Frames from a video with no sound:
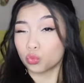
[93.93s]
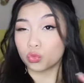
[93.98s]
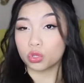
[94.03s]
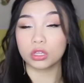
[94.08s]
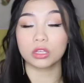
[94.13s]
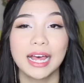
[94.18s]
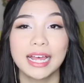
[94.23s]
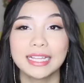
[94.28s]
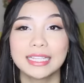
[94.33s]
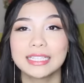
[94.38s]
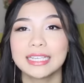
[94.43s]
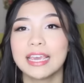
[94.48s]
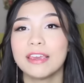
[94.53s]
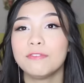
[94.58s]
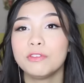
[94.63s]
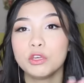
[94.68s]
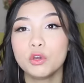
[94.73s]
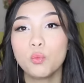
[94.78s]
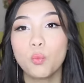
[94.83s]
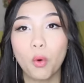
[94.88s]
But
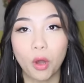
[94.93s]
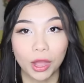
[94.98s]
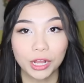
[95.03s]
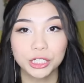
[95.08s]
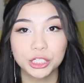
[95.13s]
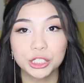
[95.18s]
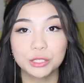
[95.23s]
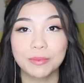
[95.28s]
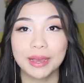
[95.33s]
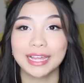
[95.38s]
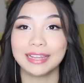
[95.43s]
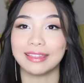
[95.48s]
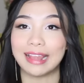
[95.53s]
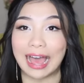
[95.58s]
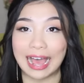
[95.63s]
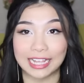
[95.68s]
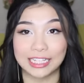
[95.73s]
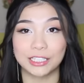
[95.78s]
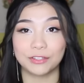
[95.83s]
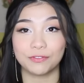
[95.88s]
if you watched my
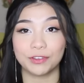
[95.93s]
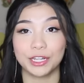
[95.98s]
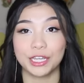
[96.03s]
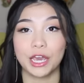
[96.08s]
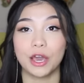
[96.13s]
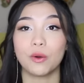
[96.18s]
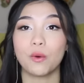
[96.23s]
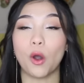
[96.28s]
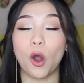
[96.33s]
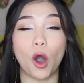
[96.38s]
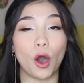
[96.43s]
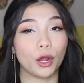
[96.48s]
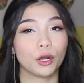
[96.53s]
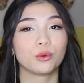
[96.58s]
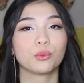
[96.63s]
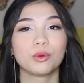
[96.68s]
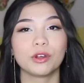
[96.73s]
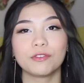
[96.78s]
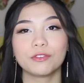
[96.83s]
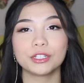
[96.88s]
last video
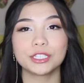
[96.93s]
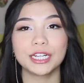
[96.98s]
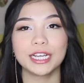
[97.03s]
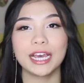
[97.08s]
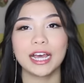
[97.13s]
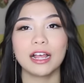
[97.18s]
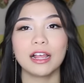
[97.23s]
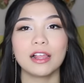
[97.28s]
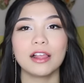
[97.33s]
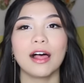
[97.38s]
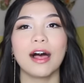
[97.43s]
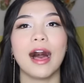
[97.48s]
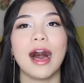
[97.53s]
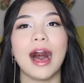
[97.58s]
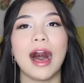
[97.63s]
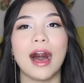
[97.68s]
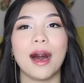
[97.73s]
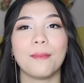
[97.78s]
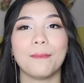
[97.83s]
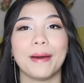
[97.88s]
on Riverdale,
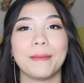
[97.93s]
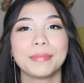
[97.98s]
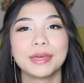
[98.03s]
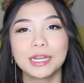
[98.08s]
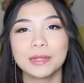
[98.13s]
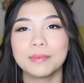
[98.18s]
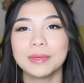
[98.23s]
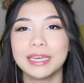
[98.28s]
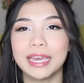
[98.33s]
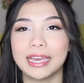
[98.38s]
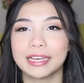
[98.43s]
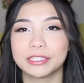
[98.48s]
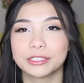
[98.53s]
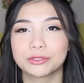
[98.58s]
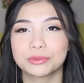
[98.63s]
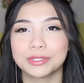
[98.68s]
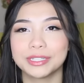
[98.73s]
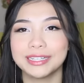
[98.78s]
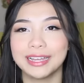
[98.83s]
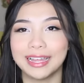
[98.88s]
um, I'm going to be
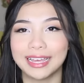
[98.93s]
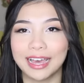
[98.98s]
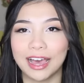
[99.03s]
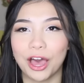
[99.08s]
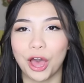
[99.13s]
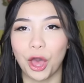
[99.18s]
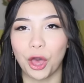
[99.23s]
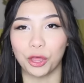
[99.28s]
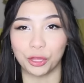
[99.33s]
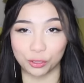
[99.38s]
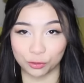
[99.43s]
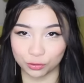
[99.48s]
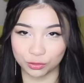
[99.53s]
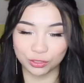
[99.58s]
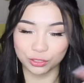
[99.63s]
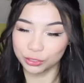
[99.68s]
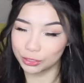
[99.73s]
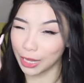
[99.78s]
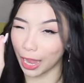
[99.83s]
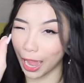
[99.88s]
answering like a
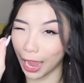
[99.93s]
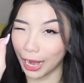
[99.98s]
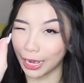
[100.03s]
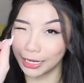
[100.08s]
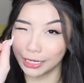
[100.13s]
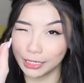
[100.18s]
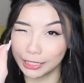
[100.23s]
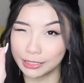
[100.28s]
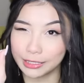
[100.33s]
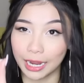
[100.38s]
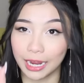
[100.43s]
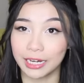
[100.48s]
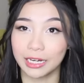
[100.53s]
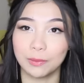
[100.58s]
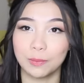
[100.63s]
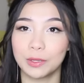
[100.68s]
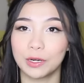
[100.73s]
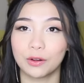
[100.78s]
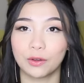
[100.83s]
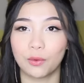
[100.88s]
tiny,
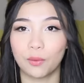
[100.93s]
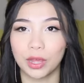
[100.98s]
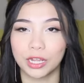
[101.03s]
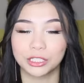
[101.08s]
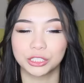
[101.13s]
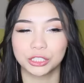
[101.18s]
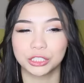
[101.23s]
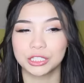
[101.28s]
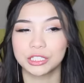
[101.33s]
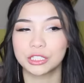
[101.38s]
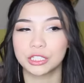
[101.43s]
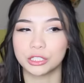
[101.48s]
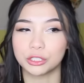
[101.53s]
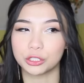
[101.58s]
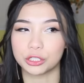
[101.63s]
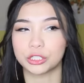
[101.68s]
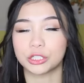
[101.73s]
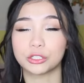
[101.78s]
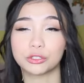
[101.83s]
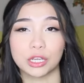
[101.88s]
tiny bit of questions and
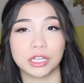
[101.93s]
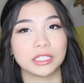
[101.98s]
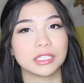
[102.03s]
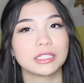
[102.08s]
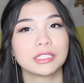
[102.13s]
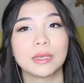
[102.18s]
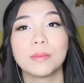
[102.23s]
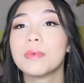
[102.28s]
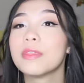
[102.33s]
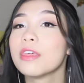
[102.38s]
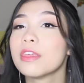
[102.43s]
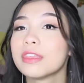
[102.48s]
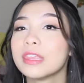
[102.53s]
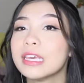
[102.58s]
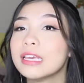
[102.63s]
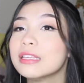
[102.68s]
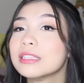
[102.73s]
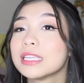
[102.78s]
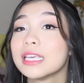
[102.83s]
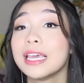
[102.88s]
just addressing some of the
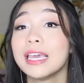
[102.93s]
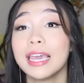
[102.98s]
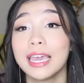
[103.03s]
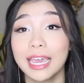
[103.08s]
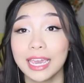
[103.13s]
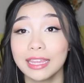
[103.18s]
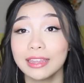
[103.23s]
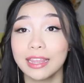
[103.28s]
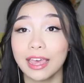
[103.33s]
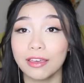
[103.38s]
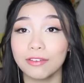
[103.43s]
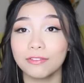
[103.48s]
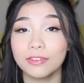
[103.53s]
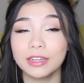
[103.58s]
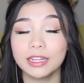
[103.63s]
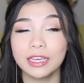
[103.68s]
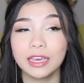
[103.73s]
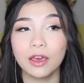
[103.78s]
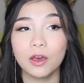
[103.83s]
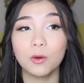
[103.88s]
things in that
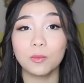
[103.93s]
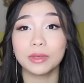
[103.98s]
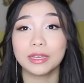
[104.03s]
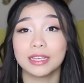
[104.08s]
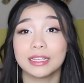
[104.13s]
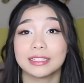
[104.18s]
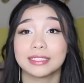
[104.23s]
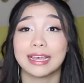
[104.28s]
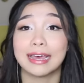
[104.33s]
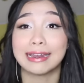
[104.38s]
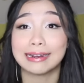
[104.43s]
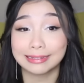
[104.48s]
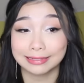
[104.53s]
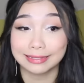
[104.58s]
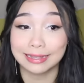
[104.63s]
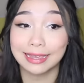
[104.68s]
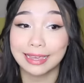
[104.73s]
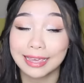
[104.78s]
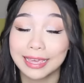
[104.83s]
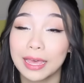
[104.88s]
video because that
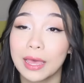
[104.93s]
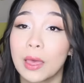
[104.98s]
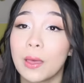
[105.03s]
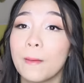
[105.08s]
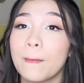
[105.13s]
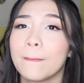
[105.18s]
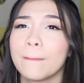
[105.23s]
is like